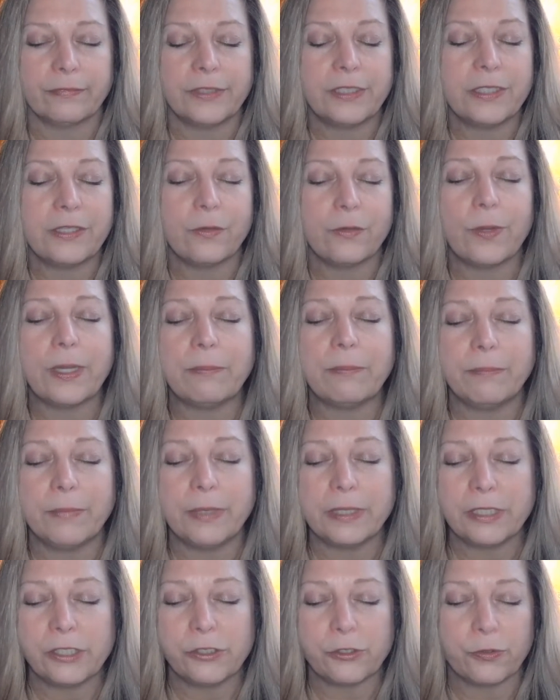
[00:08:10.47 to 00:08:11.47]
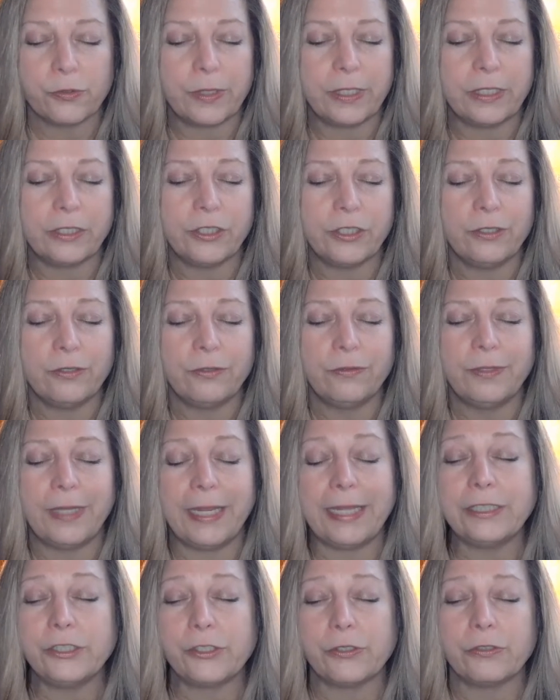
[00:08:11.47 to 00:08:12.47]
to the great mystery, to
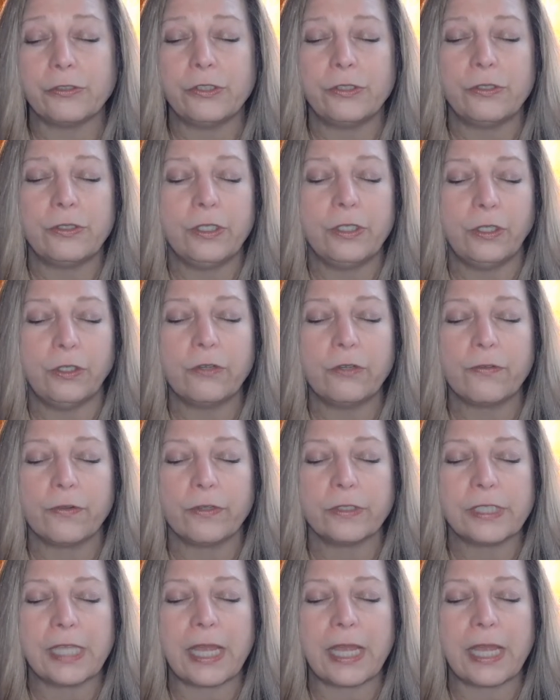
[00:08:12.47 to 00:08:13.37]
nature, to the universe.